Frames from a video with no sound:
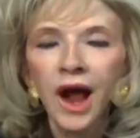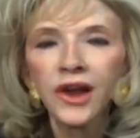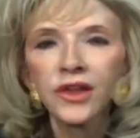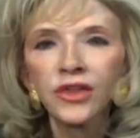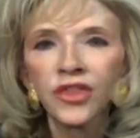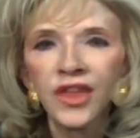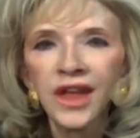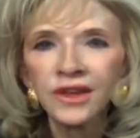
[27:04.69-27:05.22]
Are
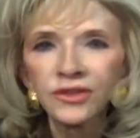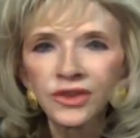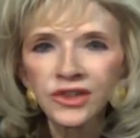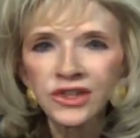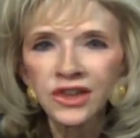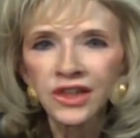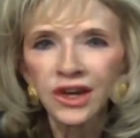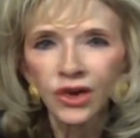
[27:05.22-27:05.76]
you
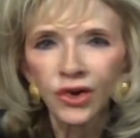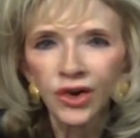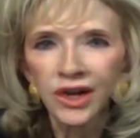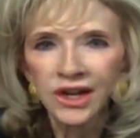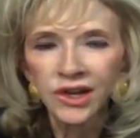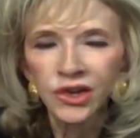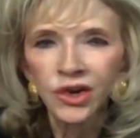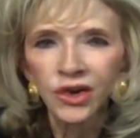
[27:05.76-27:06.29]
thankful to the
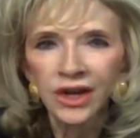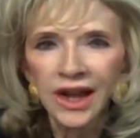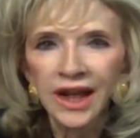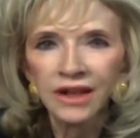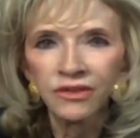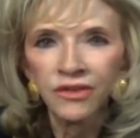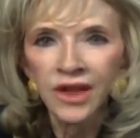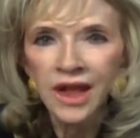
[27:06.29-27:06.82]
Lord in your
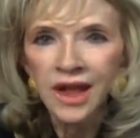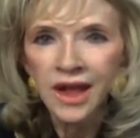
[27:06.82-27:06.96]
life?